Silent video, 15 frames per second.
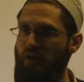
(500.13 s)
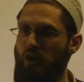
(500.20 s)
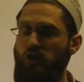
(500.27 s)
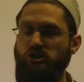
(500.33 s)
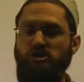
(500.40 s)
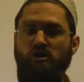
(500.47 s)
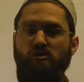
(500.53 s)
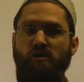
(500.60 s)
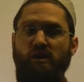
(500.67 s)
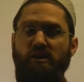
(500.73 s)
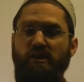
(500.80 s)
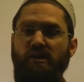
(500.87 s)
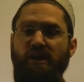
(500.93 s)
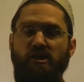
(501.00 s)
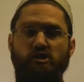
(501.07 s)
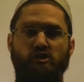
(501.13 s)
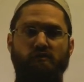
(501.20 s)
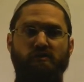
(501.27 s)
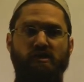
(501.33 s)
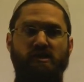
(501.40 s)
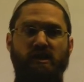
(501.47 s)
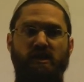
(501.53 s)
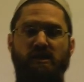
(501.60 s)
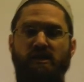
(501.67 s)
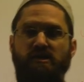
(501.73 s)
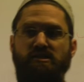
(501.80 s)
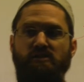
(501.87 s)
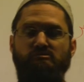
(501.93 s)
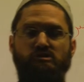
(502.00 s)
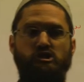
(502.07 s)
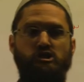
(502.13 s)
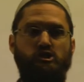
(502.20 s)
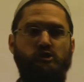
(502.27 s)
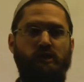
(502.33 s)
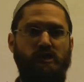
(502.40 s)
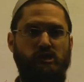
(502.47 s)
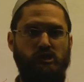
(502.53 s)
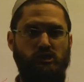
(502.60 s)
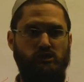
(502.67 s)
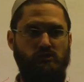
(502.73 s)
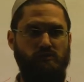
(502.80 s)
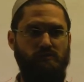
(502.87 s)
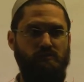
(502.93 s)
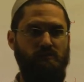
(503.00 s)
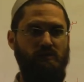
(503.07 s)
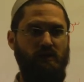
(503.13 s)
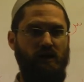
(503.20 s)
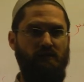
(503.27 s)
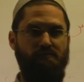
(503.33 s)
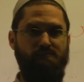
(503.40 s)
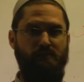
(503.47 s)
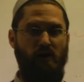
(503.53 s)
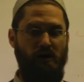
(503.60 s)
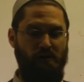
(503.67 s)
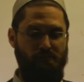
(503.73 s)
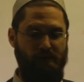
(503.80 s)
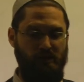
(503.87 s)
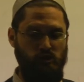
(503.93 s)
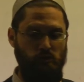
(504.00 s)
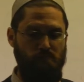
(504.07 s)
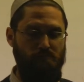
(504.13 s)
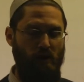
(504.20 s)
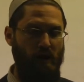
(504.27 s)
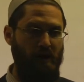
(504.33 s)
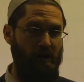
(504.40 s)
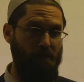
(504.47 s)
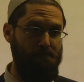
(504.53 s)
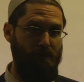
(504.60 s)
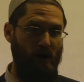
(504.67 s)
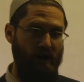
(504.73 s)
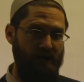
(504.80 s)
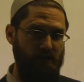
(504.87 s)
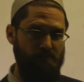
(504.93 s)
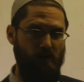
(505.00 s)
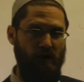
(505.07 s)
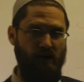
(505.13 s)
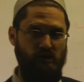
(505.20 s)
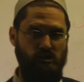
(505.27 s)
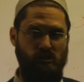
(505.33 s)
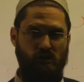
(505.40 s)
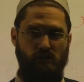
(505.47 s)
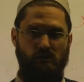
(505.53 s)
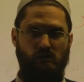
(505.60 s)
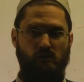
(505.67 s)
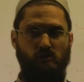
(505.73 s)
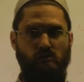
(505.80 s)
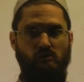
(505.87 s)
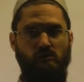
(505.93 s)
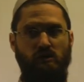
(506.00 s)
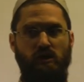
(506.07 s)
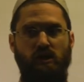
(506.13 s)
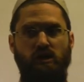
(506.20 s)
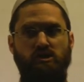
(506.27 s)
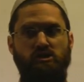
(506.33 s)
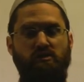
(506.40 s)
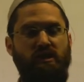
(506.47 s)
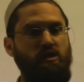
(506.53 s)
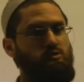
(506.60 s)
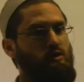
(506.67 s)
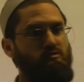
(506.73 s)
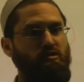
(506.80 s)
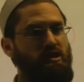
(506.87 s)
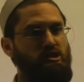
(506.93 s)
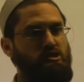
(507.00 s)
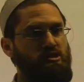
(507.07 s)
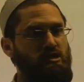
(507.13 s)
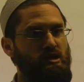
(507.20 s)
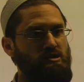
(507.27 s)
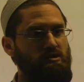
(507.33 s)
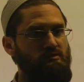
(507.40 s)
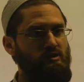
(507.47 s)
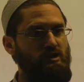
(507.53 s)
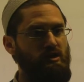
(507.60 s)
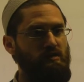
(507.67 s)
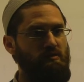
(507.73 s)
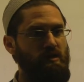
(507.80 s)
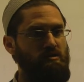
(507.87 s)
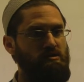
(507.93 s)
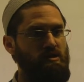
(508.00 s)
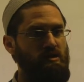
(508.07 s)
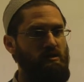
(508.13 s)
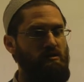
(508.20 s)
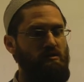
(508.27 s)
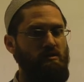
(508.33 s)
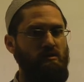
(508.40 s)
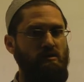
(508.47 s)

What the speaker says: So the nature of a deen is it restricts you and makes you abide by a certain law. So that's what religion does, if you think about it.